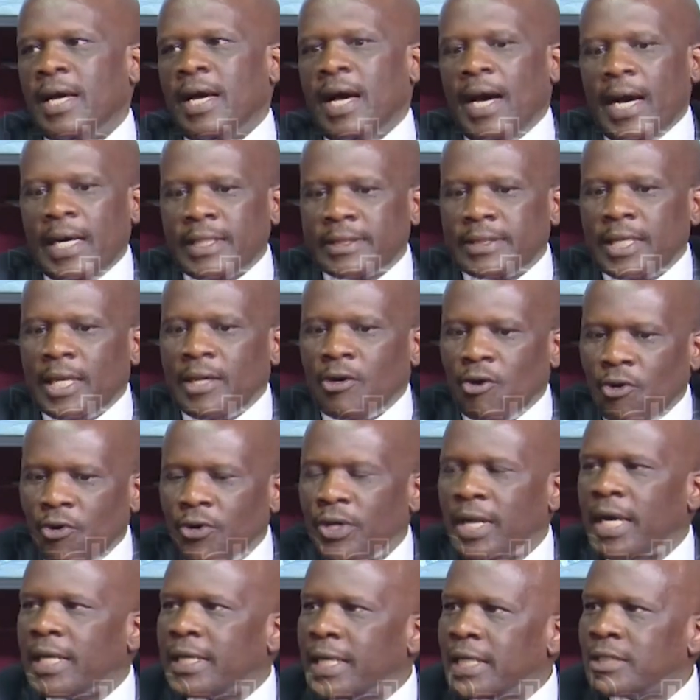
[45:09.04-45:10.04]
has a
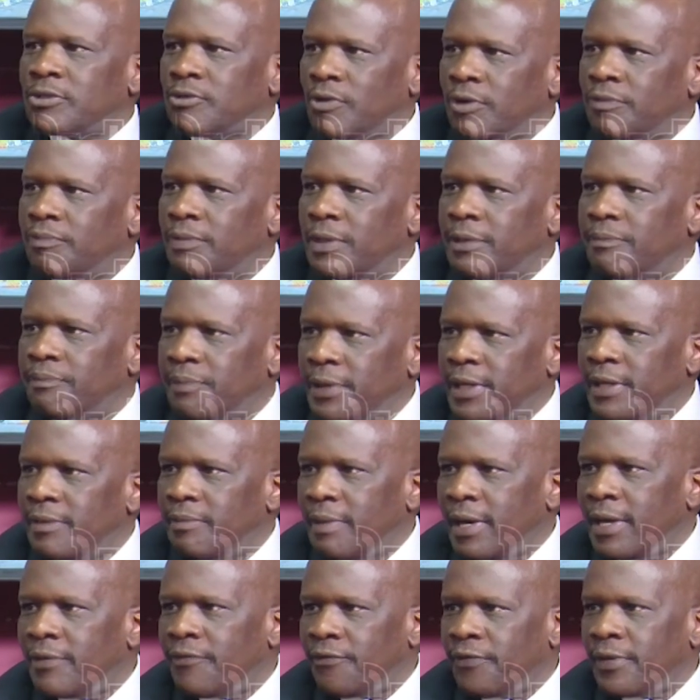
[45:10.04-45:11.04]
loan that has not been paid
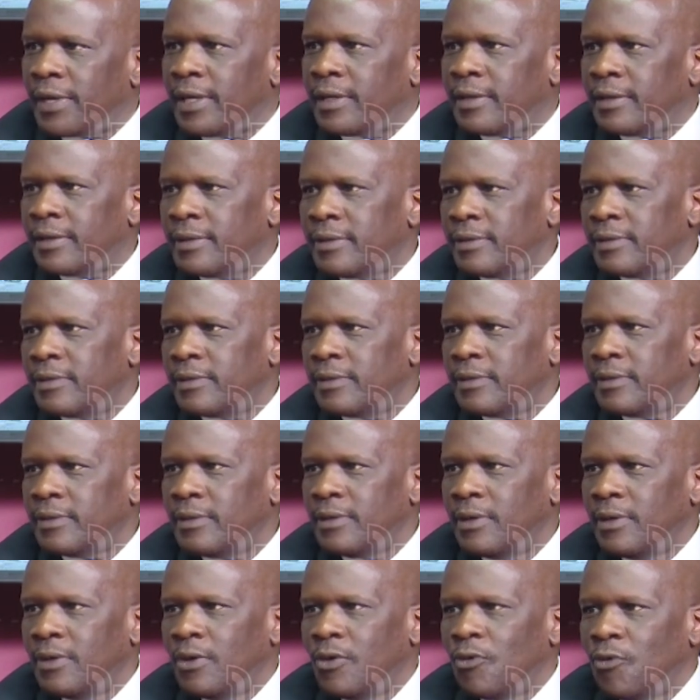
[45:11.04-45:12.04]
by a friend
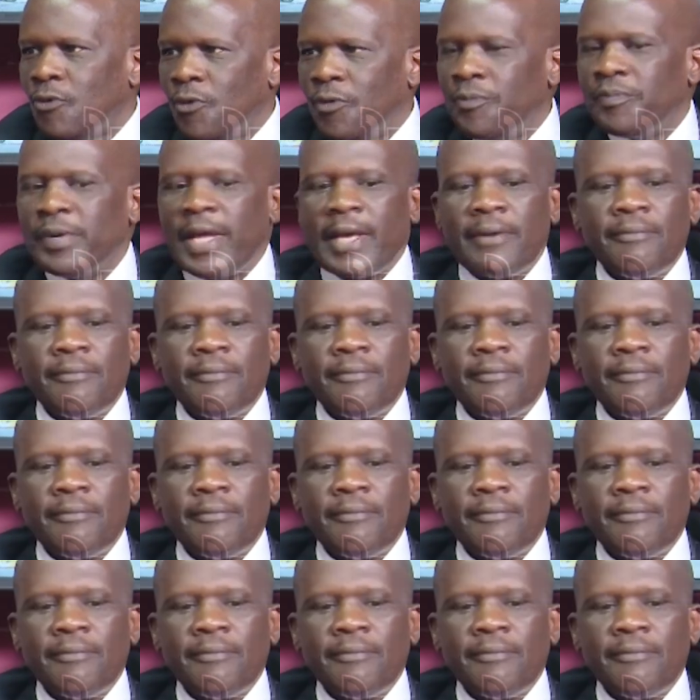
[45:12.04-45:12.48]
whom they